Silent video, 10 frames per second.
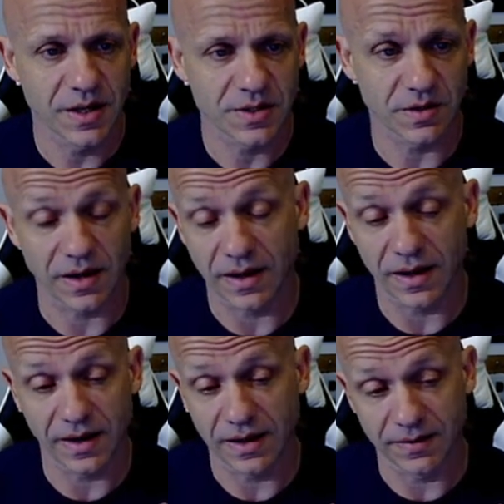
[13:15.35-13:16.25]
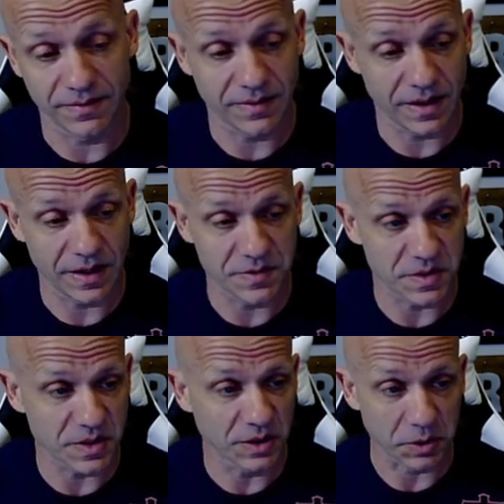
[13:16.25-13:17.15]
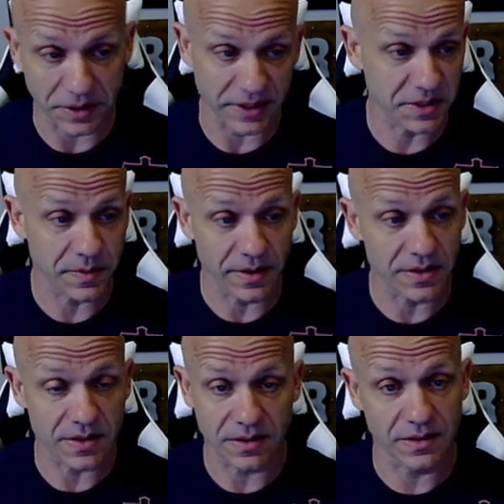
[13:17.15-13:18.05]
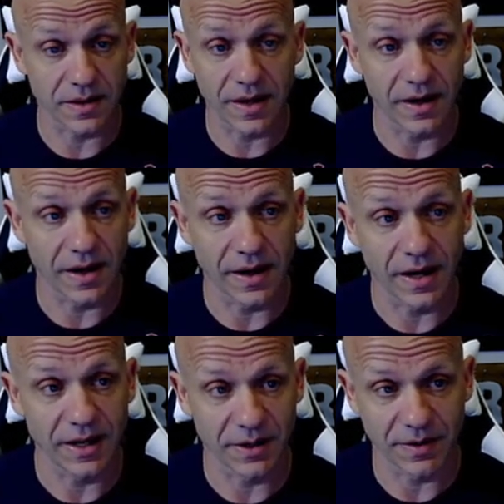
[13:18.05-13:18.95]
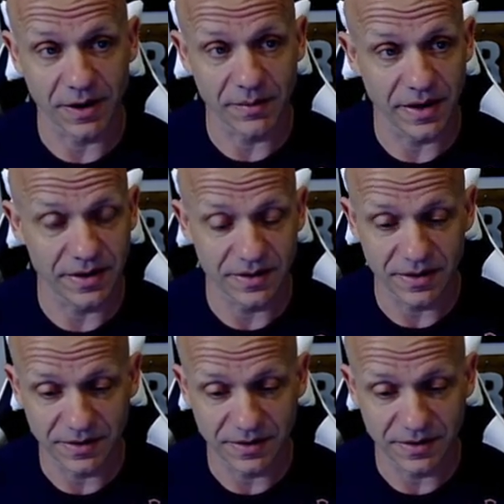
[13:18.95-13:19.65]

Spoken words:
So it was a good learning experience. I highly recommend